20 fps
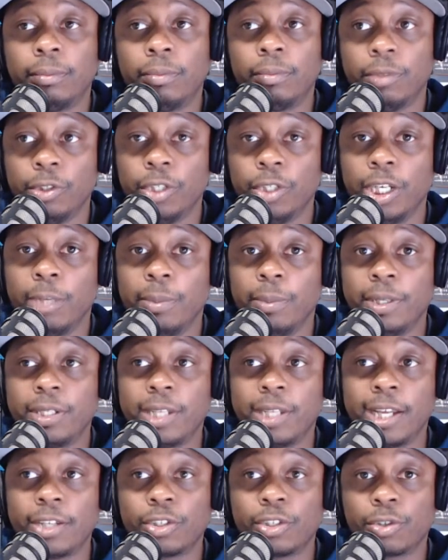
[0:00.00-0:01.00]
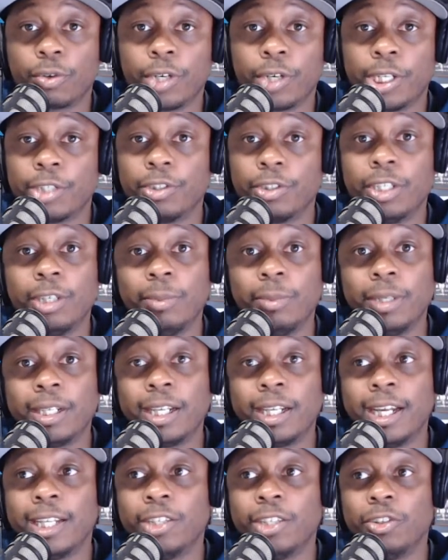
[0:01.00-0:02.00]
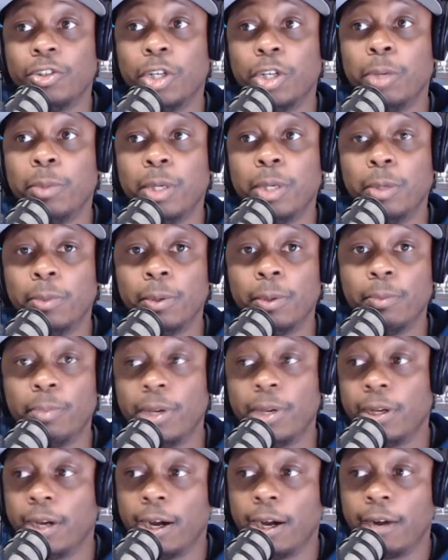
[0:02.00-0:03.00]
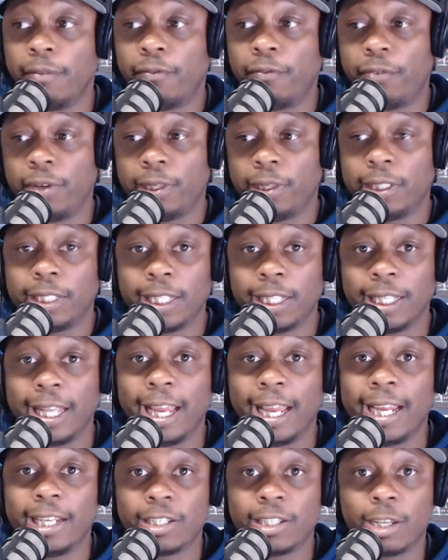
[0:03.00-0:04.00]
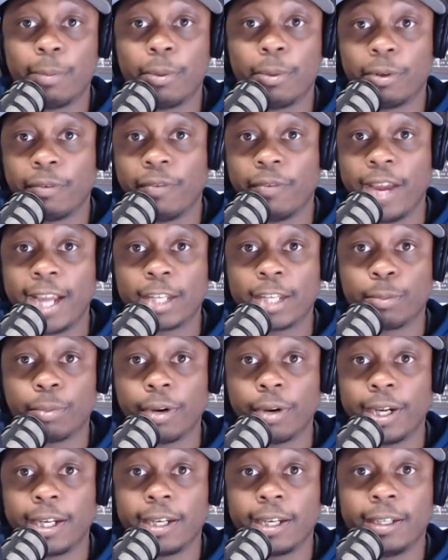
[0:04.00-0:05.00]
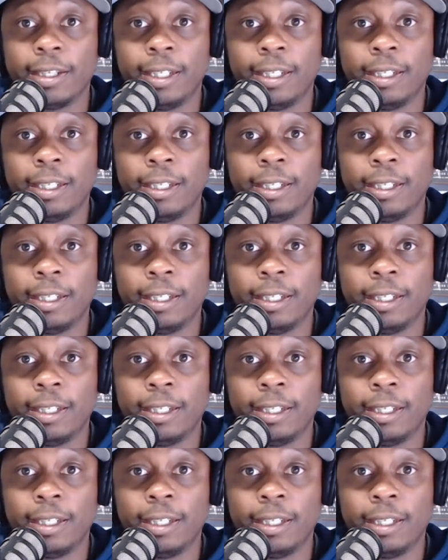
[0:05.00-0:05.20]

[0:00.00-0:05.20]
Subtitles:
You need to be setting screens. You need to be cutting. You need to be filling the lanes up on the fast break.